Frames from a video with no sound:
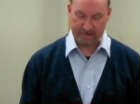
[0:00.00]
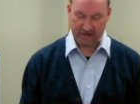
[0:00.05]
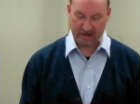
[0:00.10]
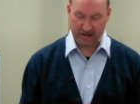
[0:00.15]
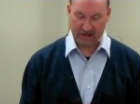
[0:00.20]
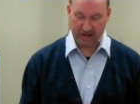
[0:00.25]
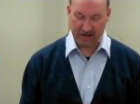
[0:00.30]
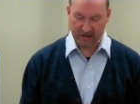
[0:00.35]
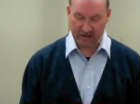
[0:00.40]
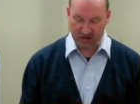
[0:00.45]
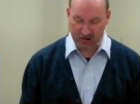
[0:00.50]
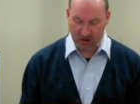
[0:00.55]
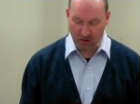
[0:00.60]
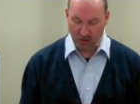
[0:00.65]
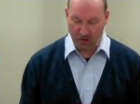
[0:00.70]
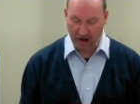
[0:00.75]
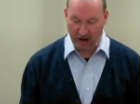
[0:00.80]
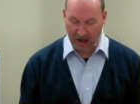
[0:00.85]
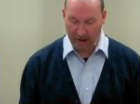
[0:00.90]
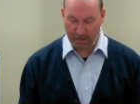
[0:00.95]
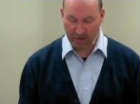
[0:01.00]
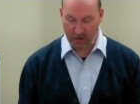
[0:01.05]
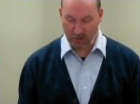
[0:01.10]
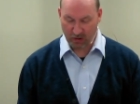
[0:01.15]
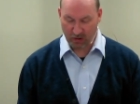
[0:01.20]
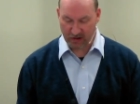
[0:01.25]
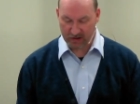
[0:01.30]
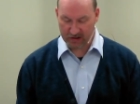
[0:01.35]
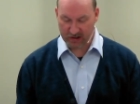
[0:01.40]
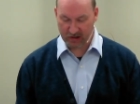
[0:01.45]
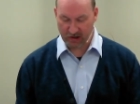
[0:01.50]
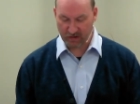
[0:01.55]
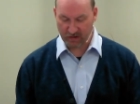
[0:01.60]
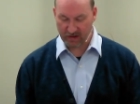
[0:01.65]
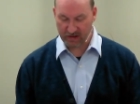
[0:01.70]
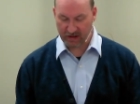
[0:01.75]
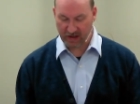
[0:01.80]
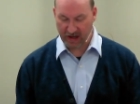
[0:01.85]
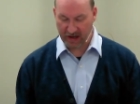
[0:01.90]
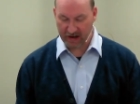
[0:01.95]
He is so happy with his
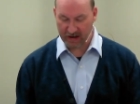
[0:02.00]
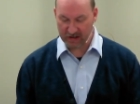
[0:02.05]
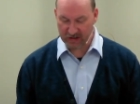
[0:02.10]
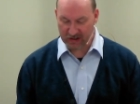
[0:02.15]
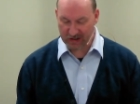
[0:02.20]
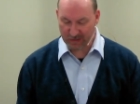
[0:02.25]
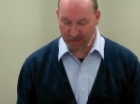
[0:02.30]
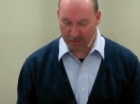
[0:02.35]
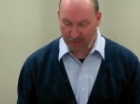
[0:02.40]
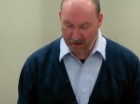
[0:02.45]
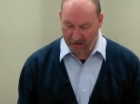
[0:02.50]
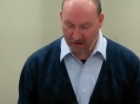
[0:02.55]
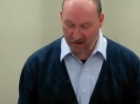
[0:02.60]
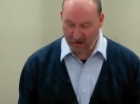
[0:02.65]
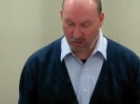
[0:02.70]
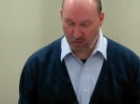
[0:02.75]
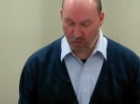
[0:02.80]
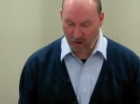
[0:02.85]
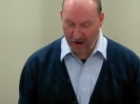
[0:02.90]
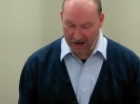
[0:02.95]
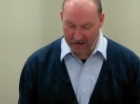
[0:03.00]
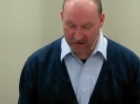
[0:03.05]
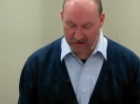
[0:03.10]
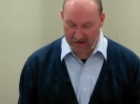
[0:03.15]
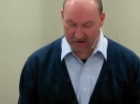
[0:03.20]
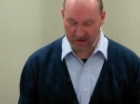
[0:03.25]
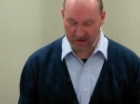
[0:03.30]
servant that his spirit rests